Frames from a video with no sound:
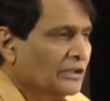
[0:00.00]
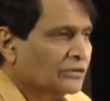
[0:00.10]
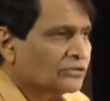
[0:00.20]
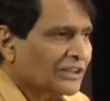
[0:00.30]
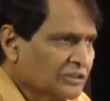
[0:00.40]

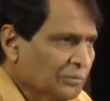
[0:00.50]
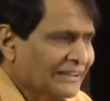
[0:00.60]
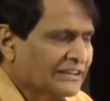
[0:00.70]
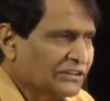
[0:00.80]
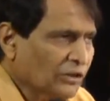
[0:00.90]
So just
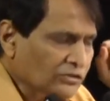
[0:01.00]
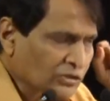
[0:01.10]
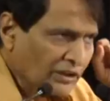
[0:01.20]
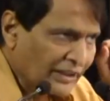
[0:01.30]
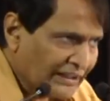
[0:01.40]
imagine it's
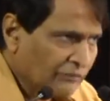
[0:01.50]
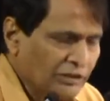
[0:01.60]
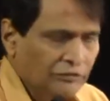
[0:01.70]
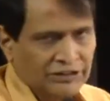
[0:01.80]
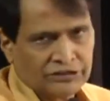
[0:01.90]
also great
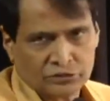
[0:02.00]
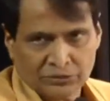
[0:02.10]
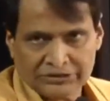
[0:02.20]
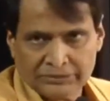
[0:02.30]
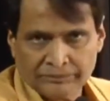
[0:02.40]
win-win
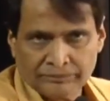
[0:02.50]
situation.